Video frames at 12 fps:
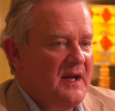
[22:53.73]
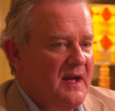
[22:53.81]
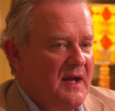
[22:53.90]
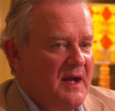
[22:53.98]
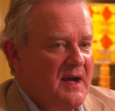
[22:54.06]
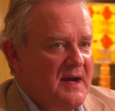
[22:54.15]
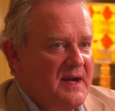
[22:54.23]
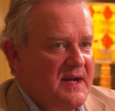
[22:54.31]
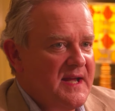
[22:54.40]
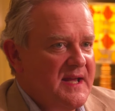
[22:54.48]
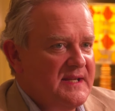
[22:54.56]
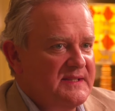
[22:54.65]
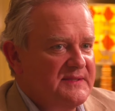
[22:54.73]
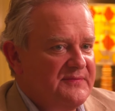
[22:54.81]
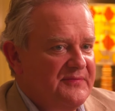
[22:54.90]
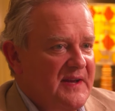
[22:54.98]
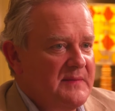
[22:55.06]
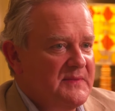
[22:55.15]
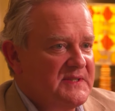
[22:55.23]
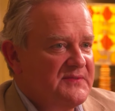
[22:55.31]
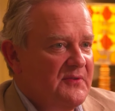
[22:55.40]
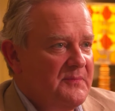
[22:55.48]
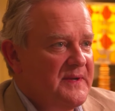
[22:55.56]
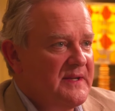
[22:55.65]
uh, is famous
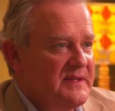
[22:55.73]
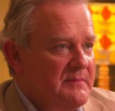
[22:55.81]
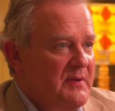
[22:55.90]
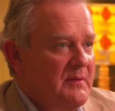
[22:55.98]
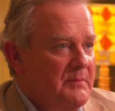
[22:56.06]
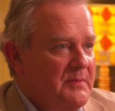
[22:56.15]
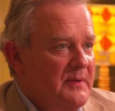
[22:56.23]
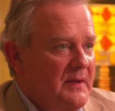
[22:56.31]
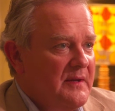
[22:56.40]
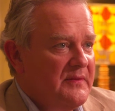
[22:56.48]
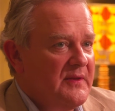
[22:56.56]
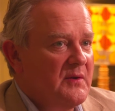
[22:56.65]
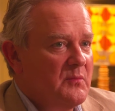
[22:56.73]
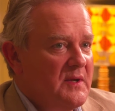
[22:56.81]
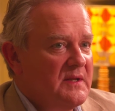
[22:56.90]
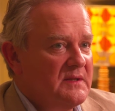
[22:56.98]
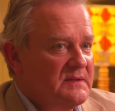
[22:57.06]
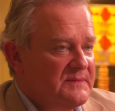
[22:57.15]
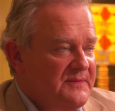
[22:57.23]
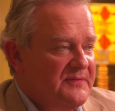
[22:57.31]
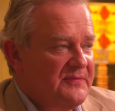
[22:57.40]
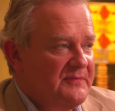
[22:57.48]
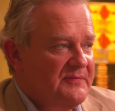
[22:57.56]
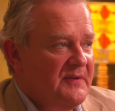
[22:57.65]
for being the mob that will
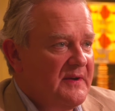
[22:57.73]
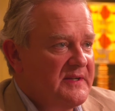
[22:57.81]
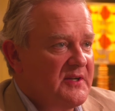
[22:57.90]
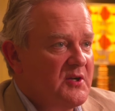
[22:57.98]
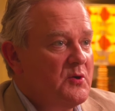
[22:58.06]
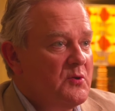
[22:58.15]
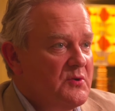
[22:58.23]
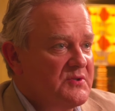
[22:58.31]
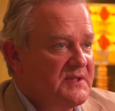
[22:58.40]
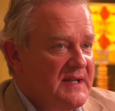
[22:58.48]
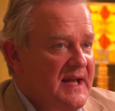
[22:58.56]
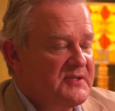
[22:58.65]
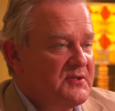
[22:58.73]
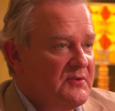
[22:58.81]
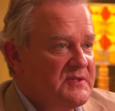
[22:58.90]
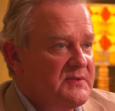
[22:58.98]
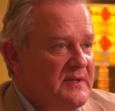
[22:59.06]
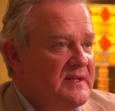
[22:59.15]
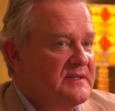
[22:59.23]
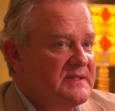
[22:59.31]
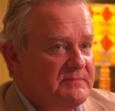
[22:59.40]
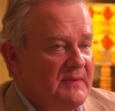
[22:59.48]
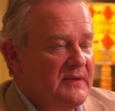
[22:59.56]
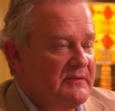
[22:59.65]
find a cause, latch onto it, and
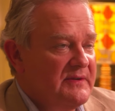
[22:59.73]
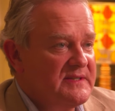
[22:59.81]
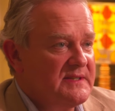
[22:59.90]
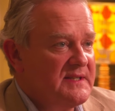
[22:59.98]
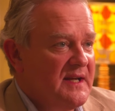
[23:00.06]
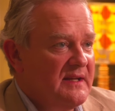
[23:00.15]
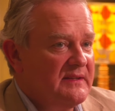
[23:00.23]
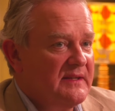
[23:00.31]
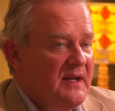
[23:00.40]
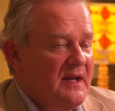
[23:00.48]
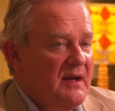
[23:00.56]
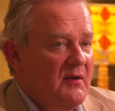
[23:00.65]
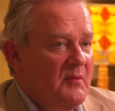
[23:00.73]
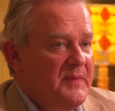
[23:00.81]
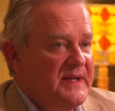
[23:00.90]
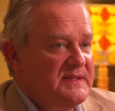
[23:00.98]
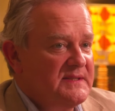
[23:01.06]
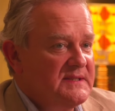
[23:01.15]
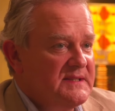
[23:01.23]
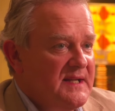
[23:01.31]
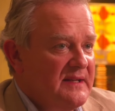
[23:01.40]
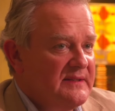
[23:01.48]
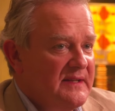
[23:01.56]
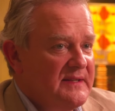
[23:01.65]
smother it to death. Or beat it to
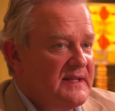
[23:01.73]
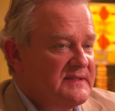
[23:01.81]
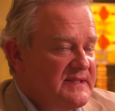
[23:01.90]
death, and then